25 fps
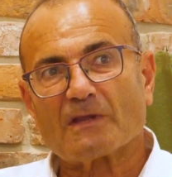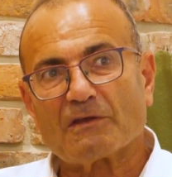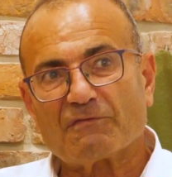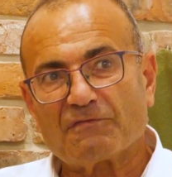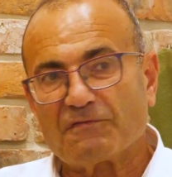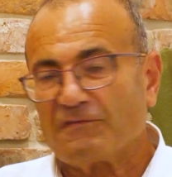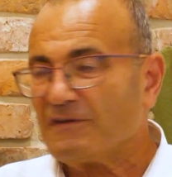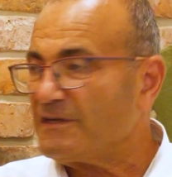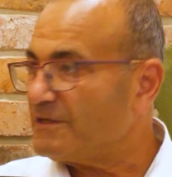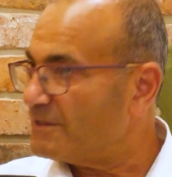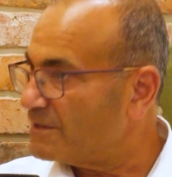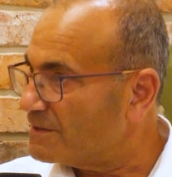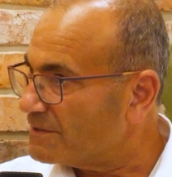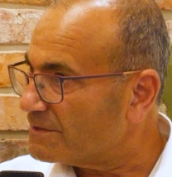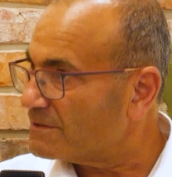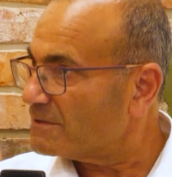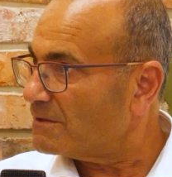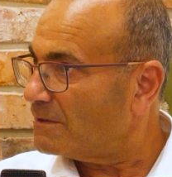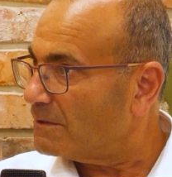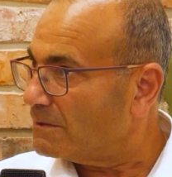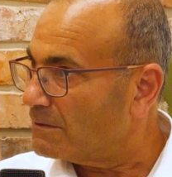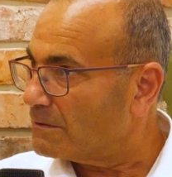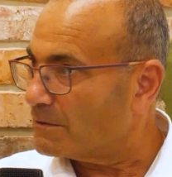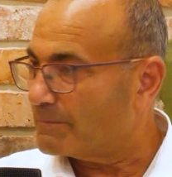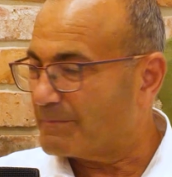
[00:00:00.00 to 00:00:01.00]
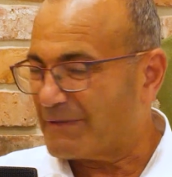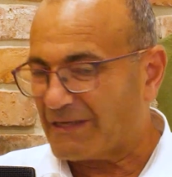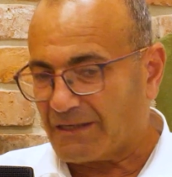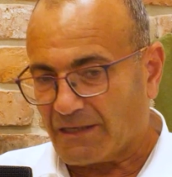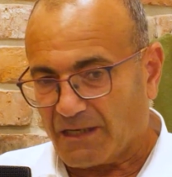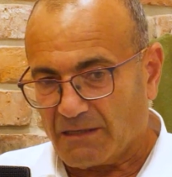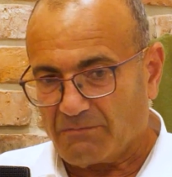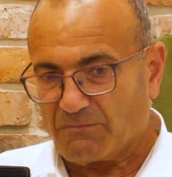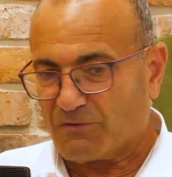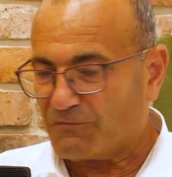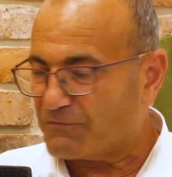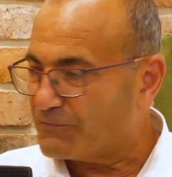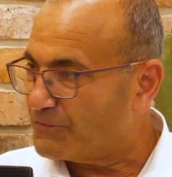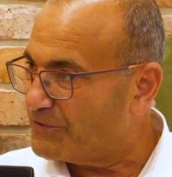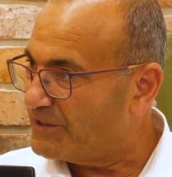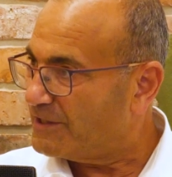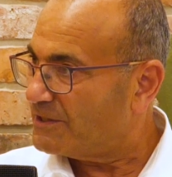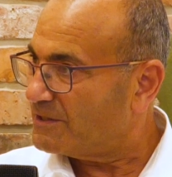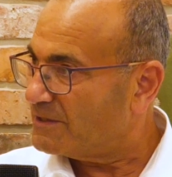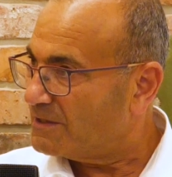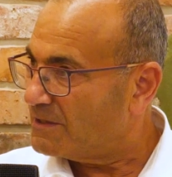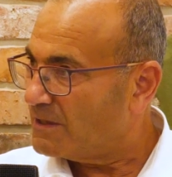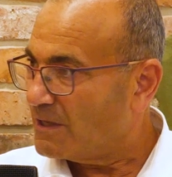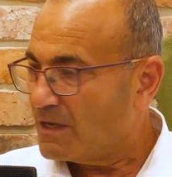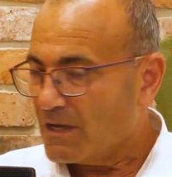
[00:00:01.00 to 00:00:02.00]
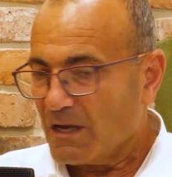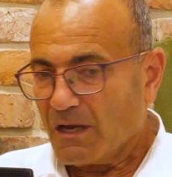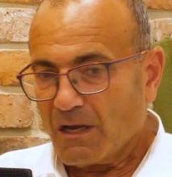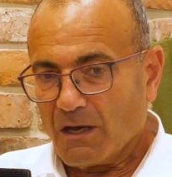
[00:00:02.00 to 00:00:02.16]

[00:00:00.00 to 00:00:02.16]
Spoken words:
feared or became afraid